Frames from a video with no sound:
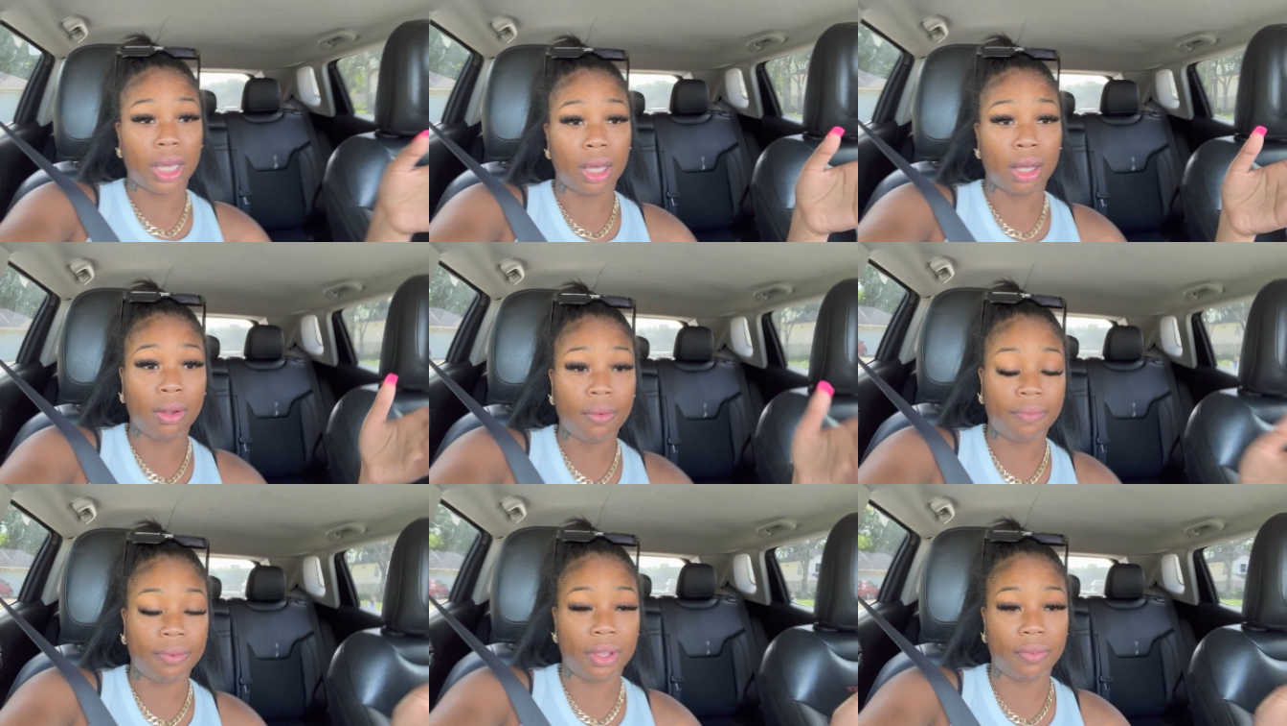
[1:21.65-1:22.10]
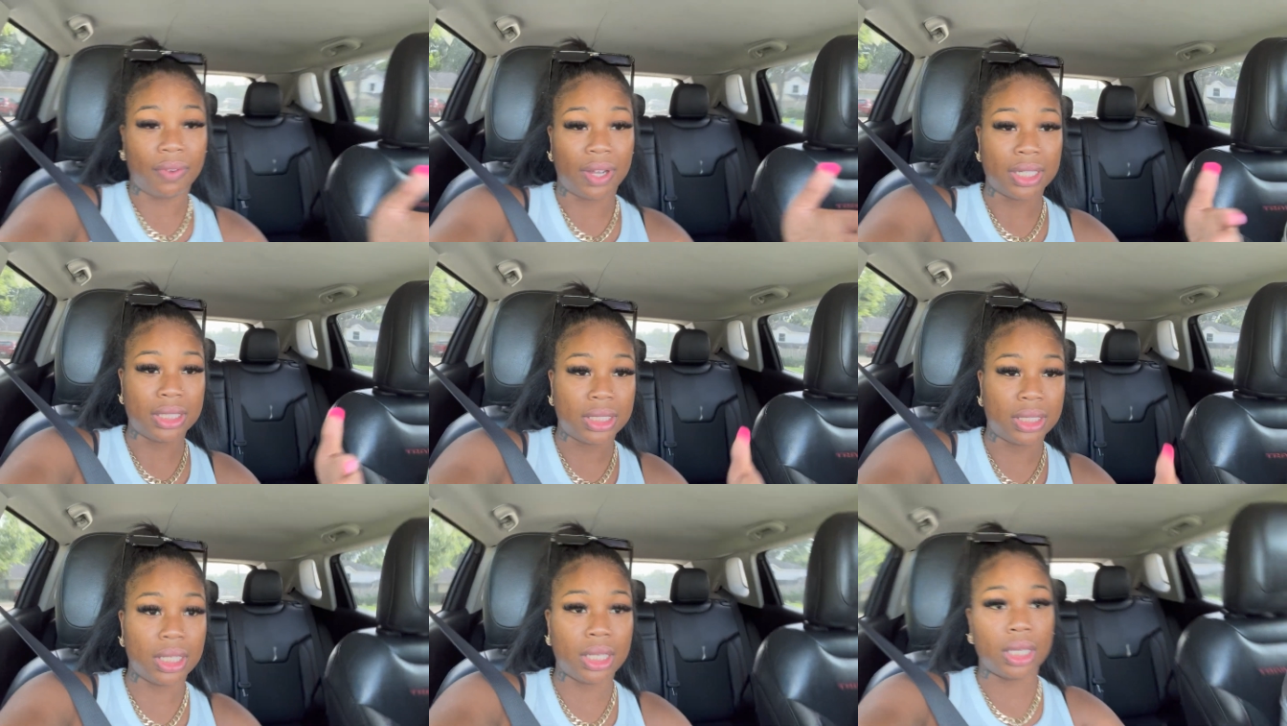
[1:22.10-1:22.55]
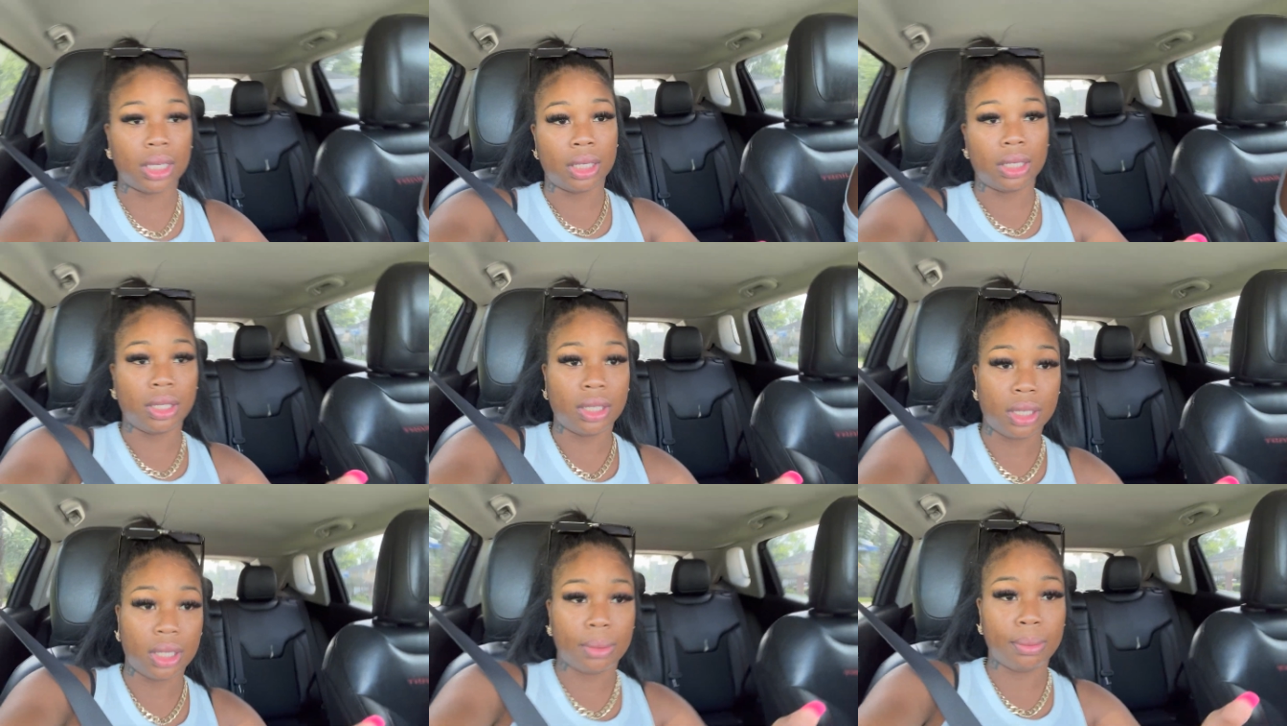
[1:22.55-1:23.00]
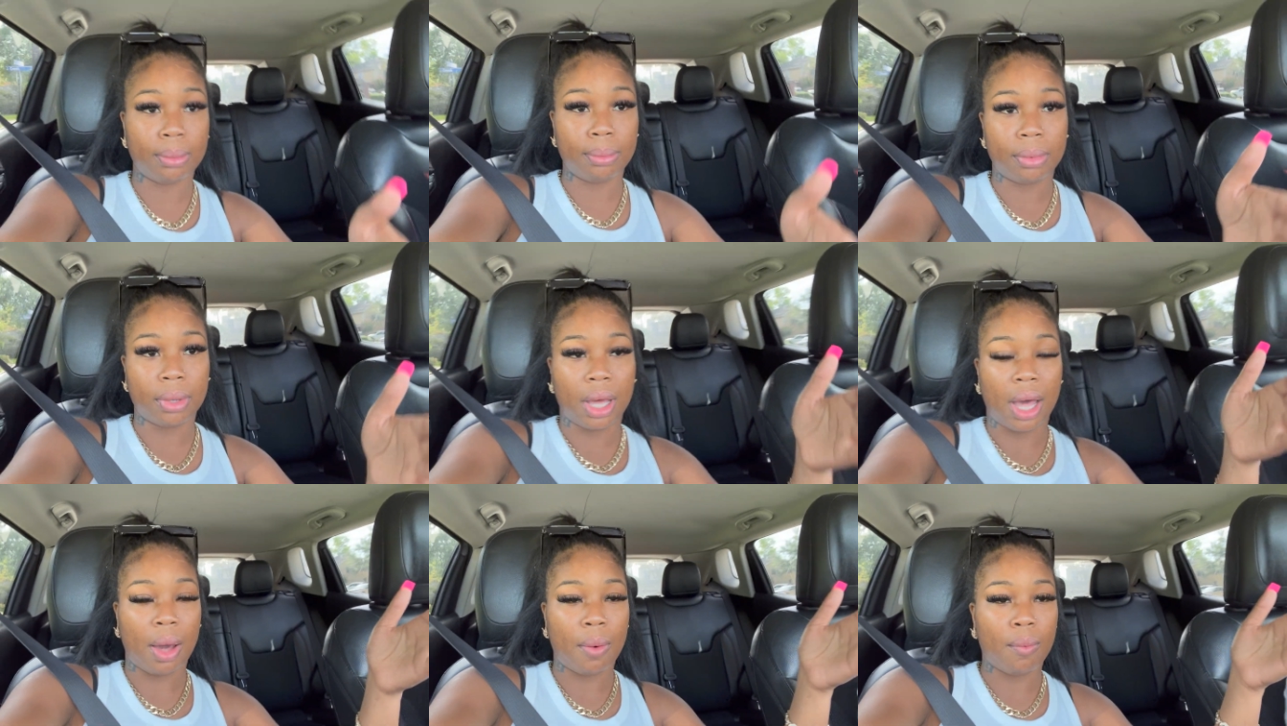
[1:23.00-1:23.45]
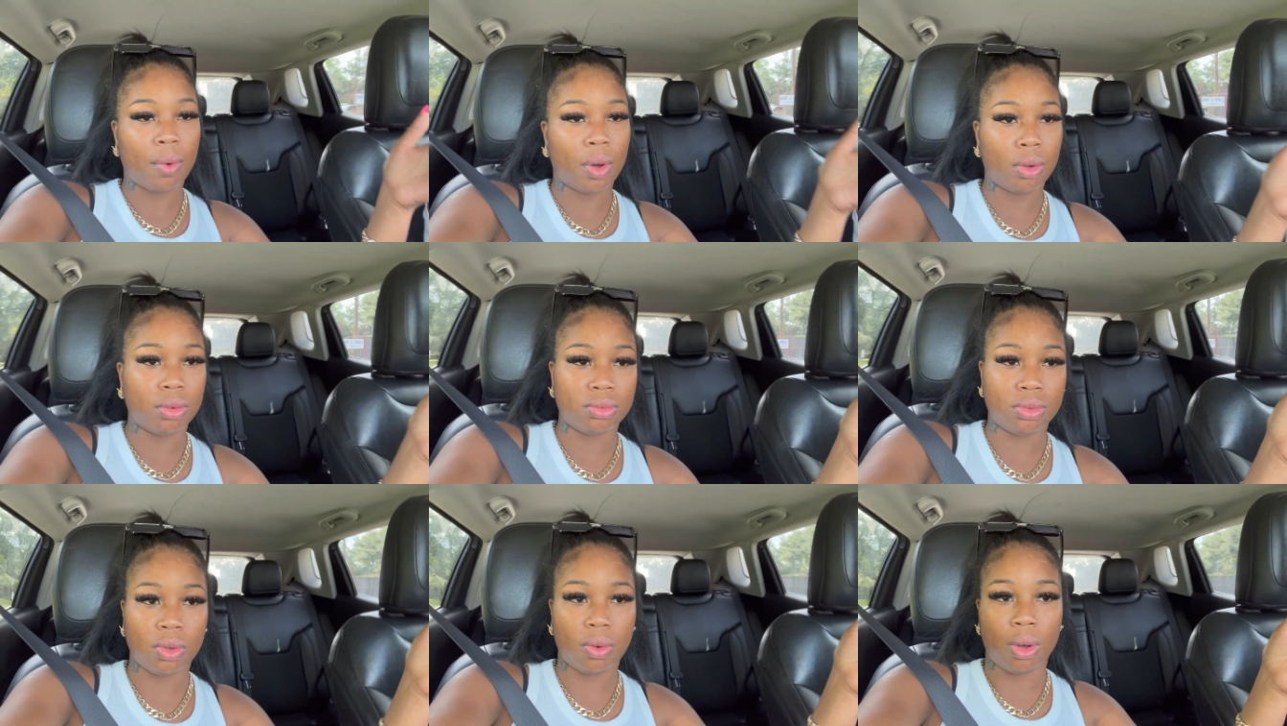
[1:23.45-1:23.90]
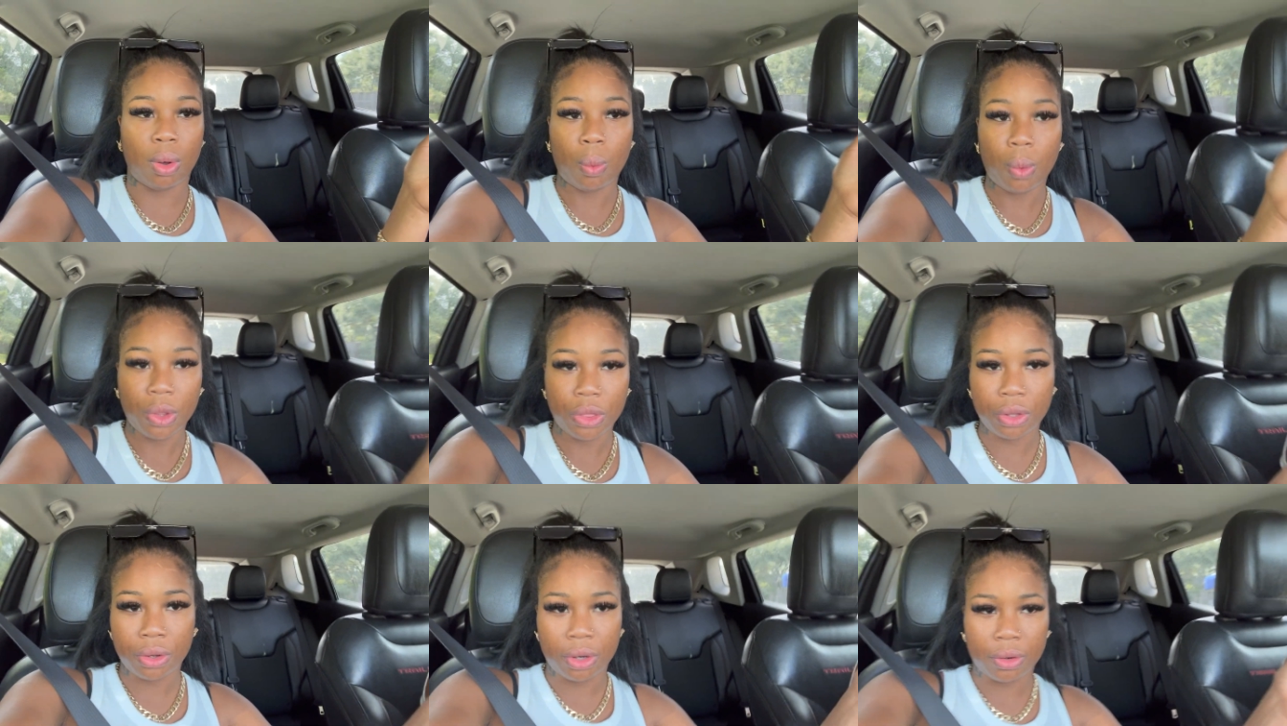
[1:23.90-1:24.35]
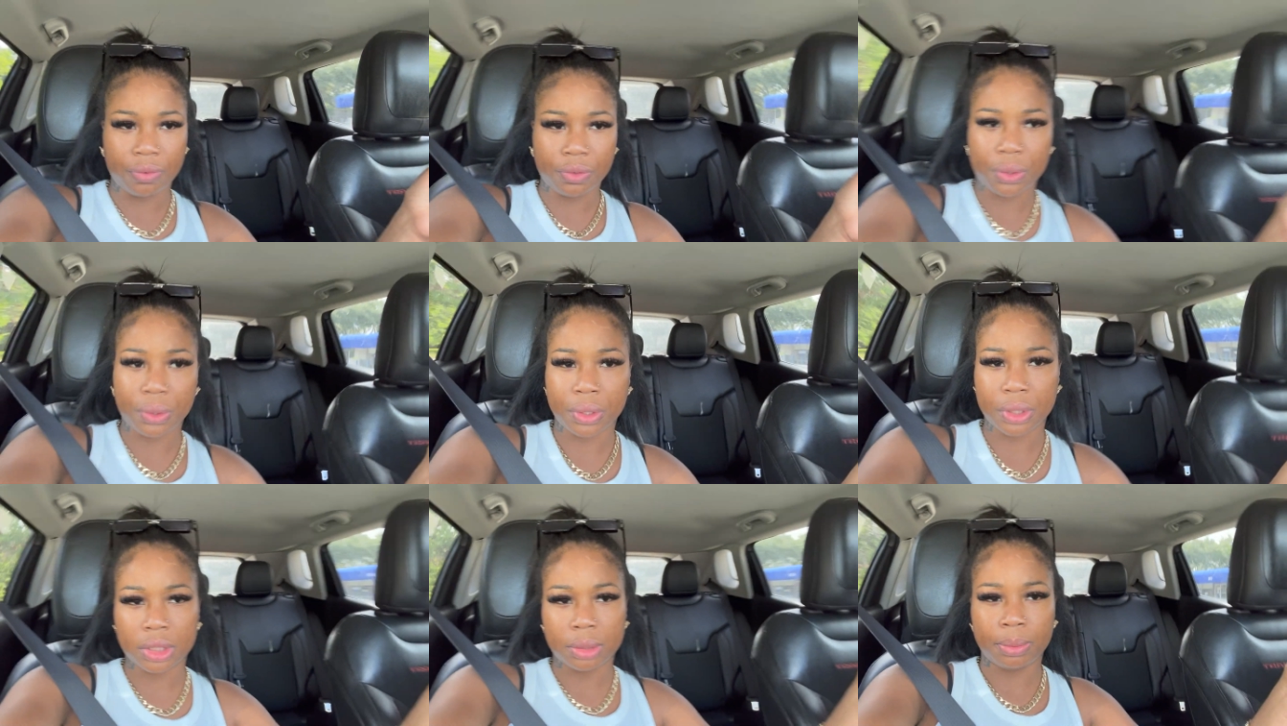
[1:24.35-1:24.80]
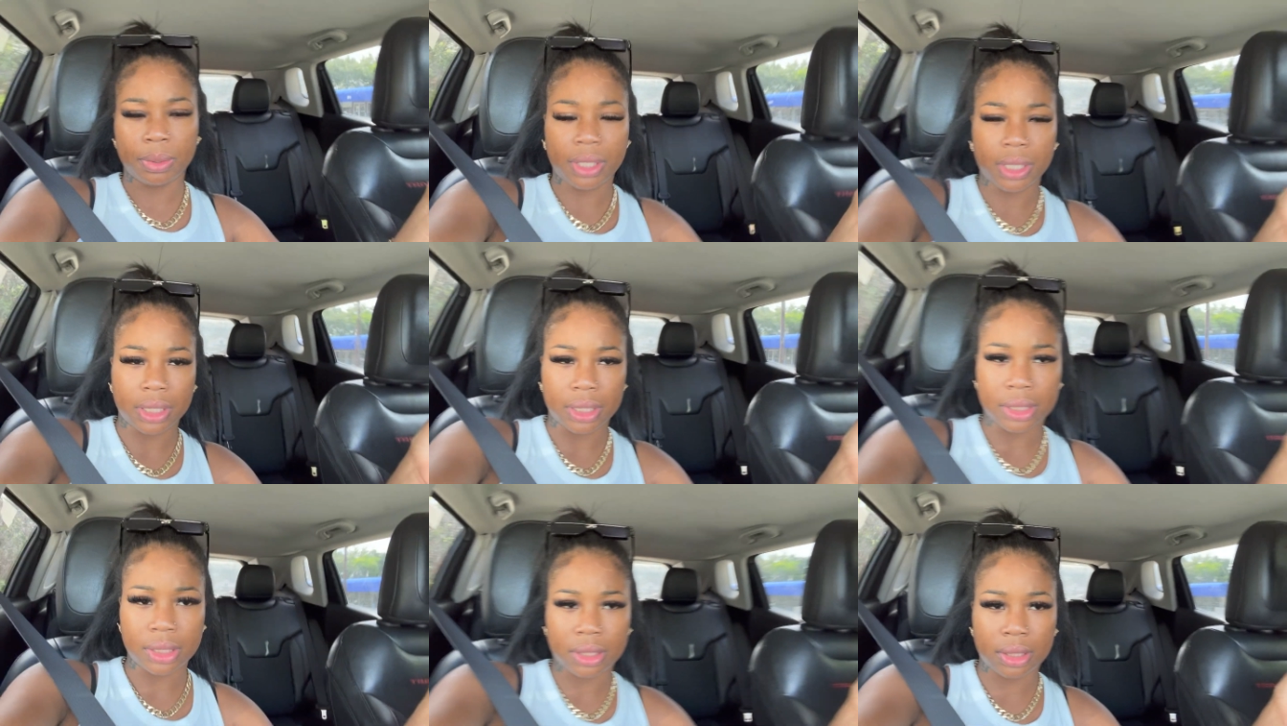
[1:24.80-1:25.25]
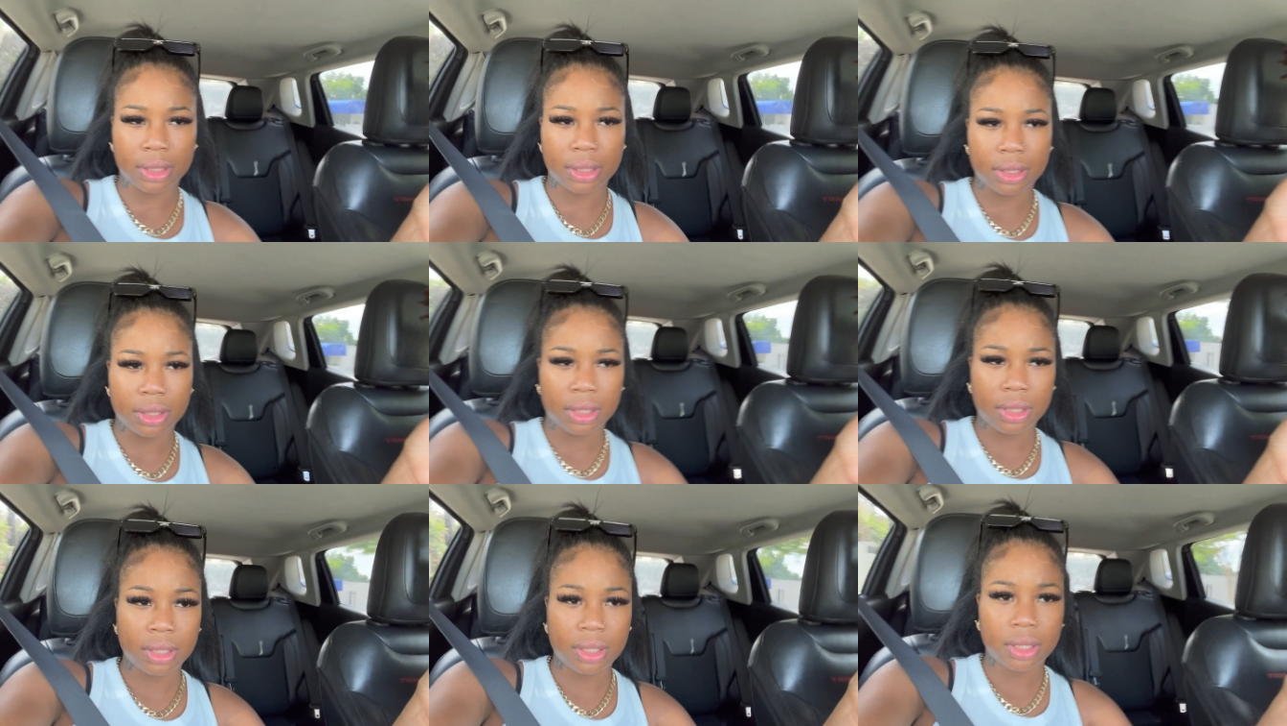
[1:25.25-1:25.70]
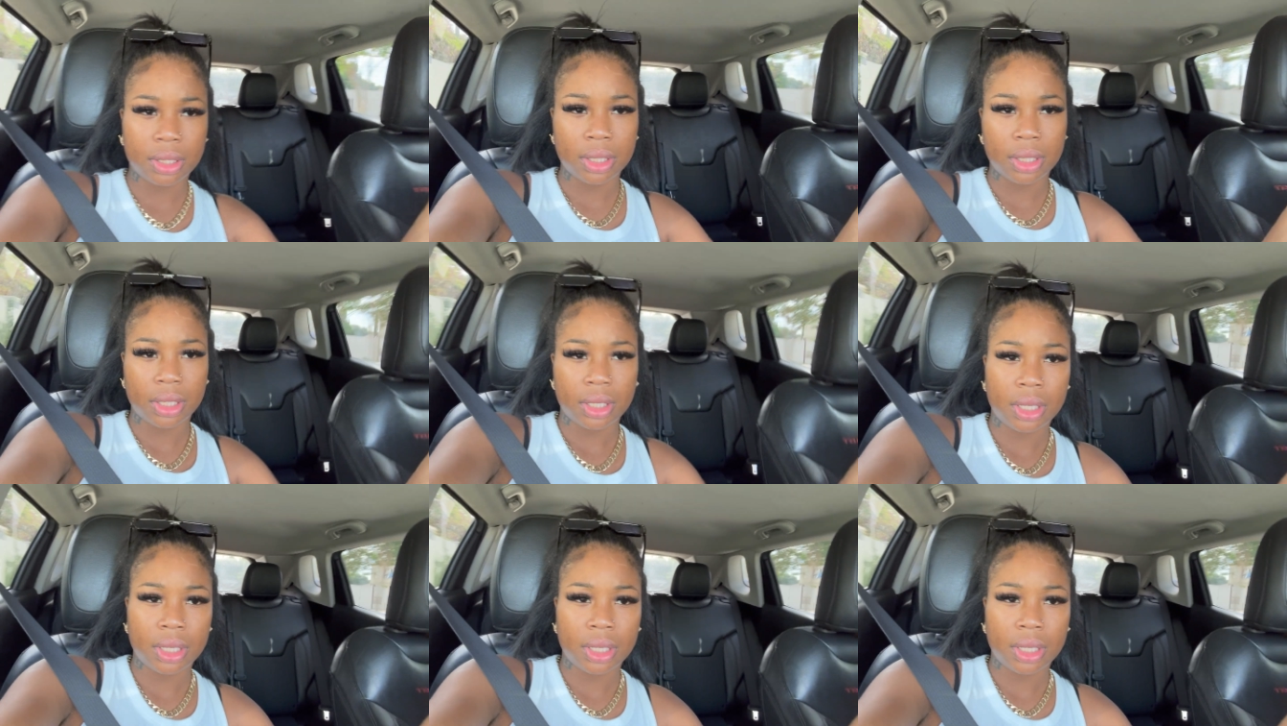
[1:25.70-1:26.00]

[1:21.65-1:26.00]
Hopefully, if I see it, I won't do it with her, of course, because. Yes, you will.